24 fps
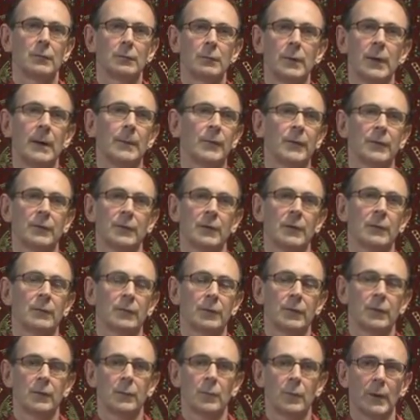rip the
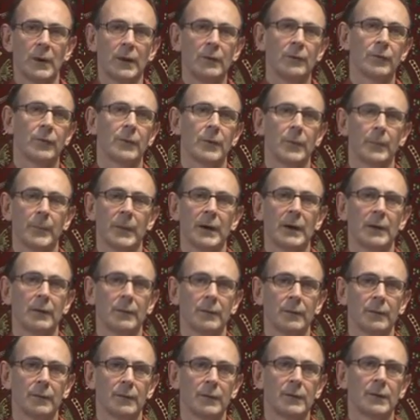children away from the
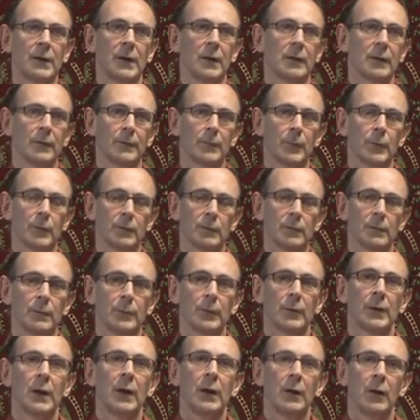parents as young as
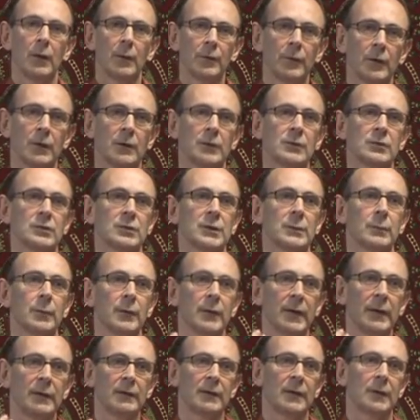possible. On the contrary,
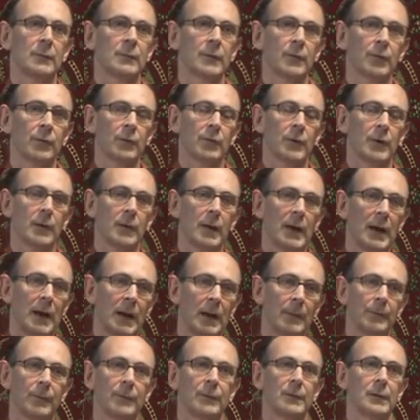what they did was throw
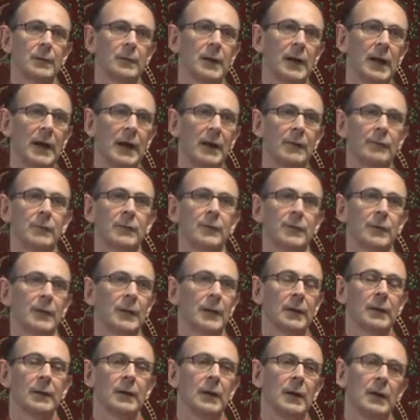absolutely
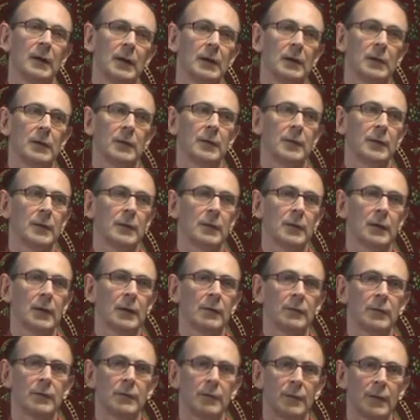everything, including the
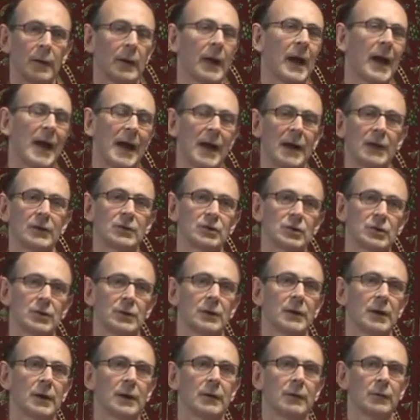kitchen sink, at
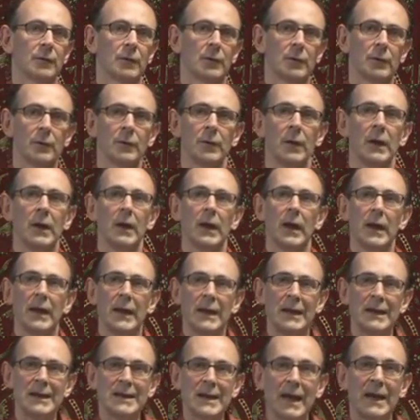trying to
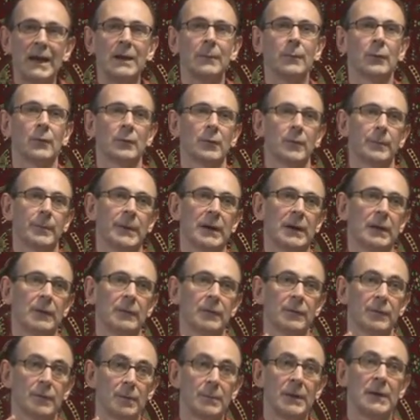enable the
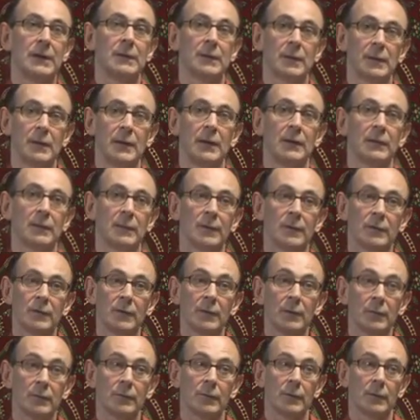parents to meet the needs of the
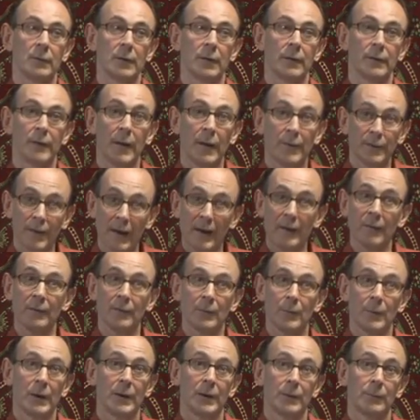children. And
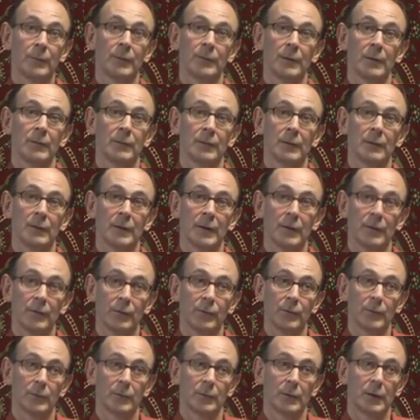that's why it was so
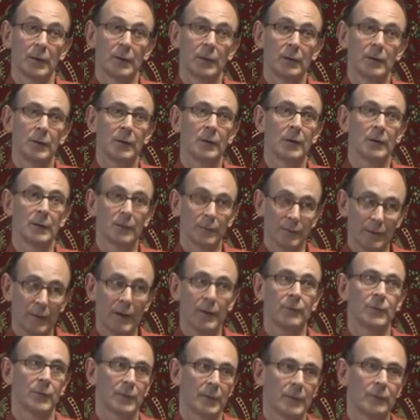successful. Let's
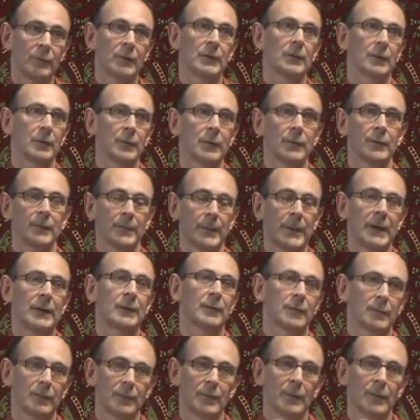say for every $1 spent,